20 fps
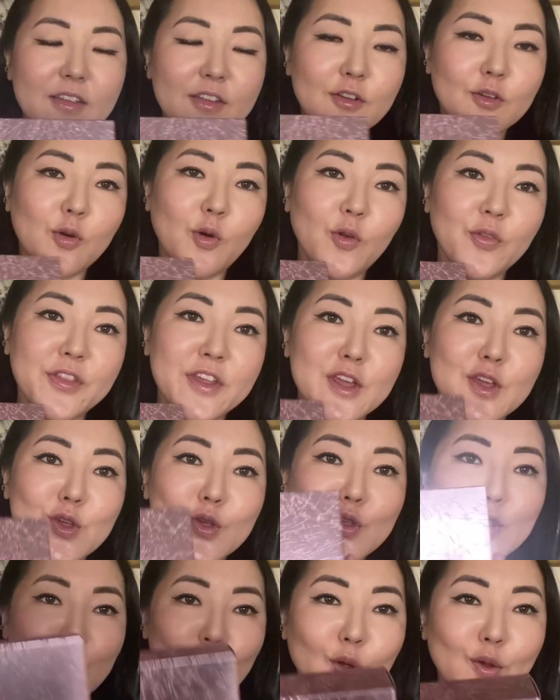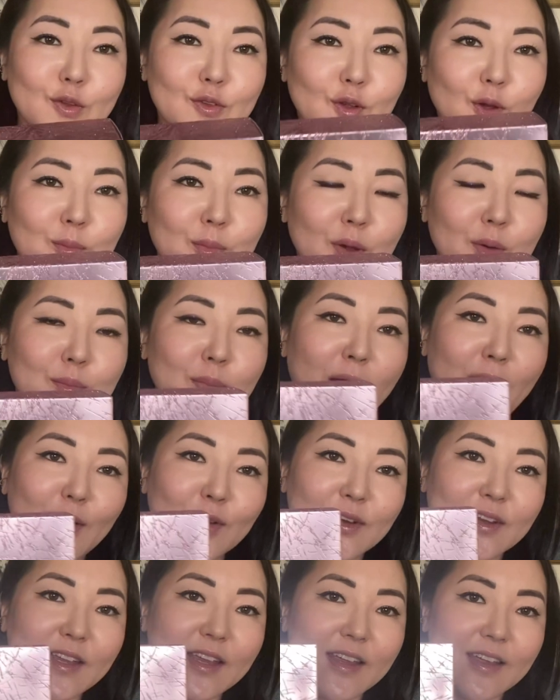called the Showstopper
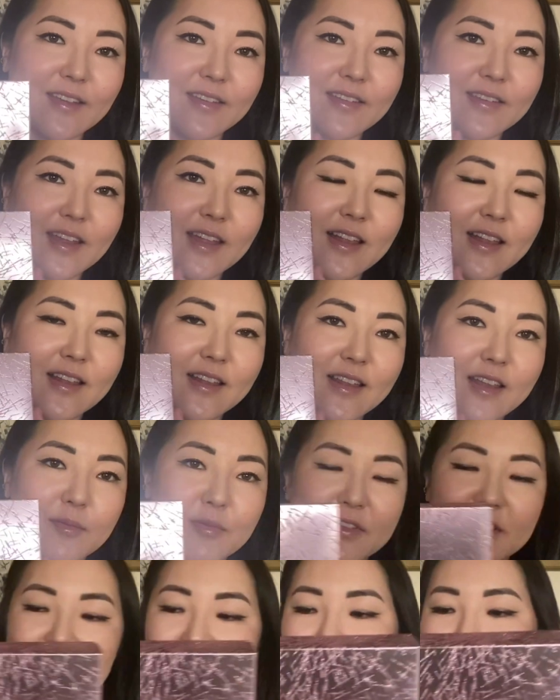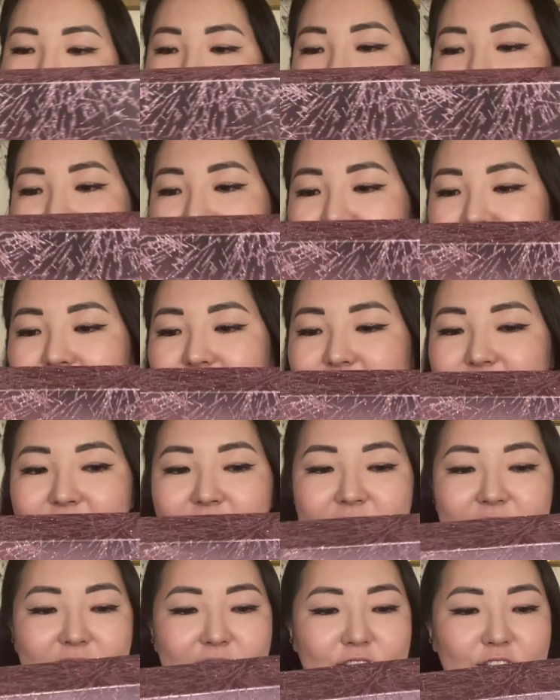Powder Kiss Lipstick Kit.
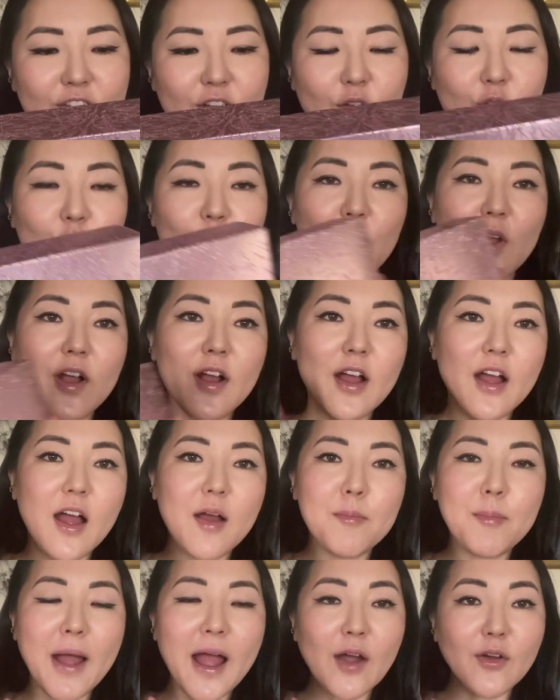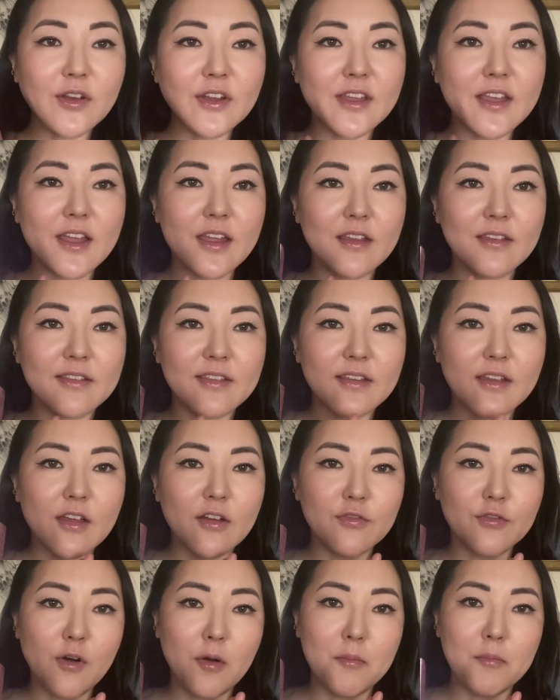So Powder Kiss
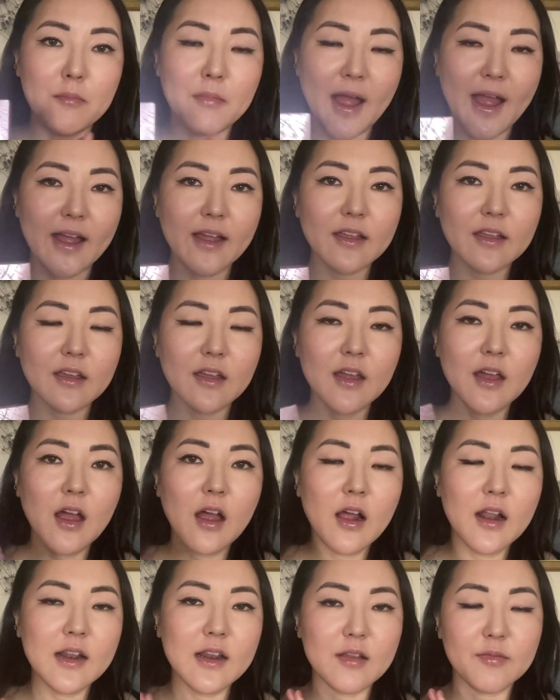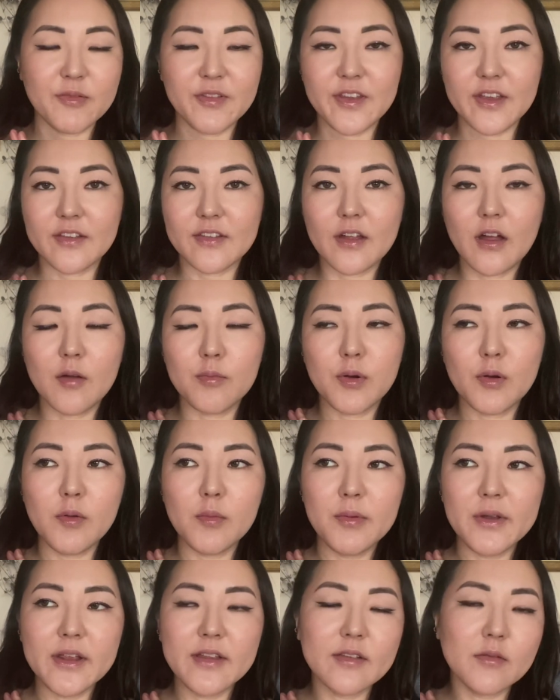from MAC lipsticks are
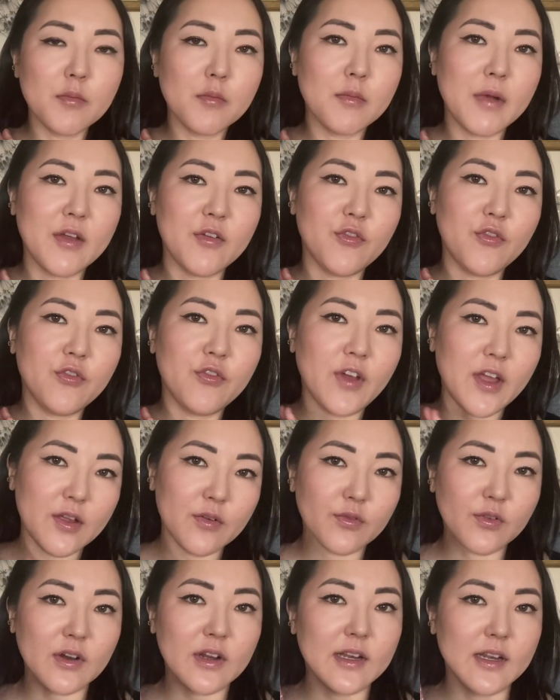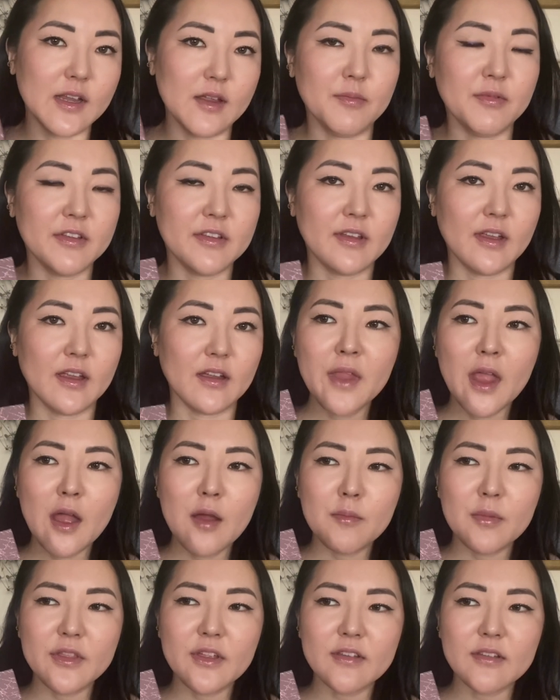probably some of my favorite lipsticks,
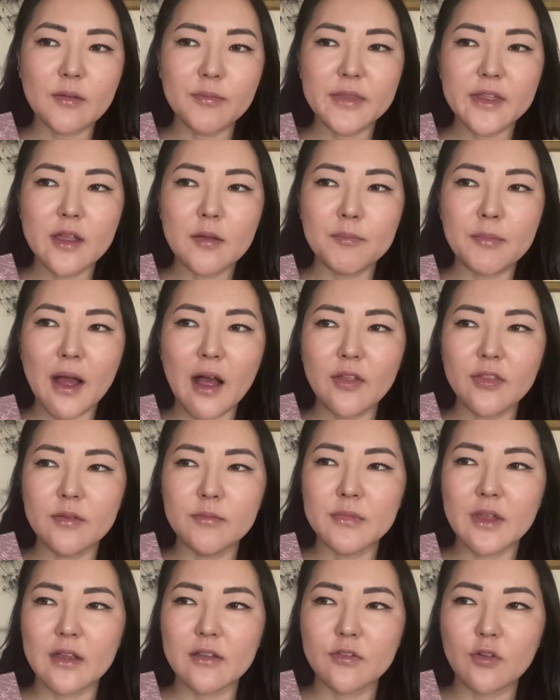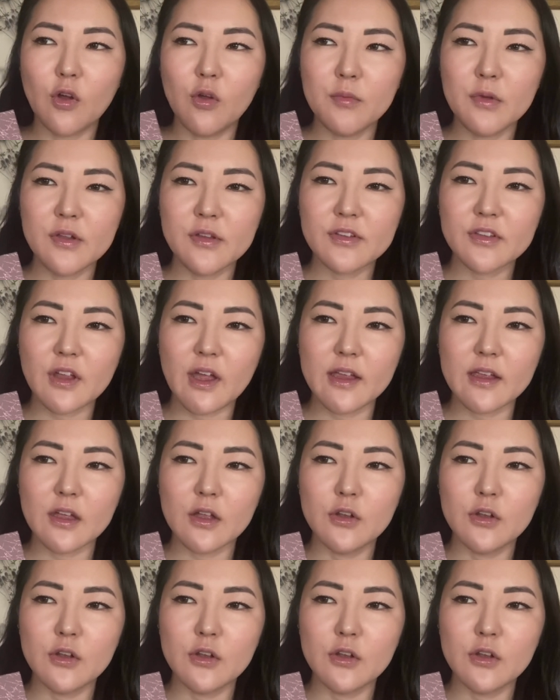but there's something about them that's almost like